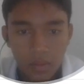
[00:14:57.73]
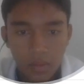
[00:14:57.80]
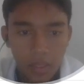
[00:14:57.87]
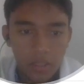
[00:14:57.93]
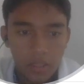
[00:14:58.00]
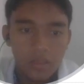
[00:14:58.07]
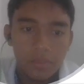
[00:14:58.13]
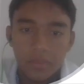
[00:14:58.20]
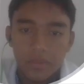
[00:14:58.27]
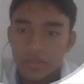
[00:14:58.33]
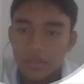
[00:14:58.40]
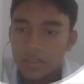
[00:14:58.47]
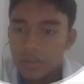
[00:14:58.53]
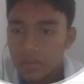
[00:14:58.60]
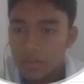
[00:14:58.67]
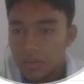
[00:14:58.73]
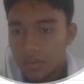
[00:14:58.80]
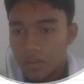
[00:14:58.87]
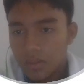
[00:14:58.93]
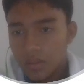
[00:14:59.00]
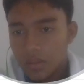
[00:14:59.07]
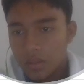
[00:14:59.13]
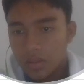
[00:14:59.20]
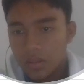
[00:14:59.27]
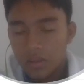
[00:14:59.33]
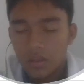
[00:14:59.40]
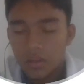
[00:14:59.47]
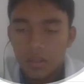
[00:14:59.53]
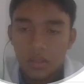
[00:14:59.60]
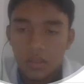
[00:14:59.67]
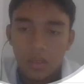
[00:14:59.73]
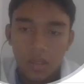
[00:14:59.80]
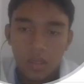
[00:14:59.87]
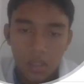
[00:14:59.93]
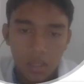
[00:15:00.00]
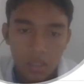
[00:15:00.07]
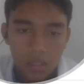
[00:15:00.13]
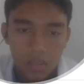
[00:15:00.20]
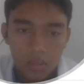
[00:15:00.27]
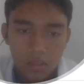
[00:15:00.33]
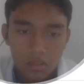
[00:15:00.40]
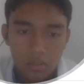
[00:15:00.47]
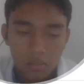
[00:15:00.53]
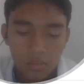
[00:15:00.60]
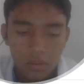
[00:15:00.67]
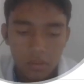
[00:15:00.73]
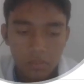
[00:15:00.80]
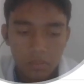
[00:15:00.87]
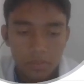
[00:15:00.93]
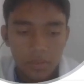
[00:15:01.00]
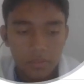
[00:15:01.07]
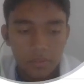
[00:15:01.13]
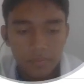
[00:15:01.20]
80%. the height will be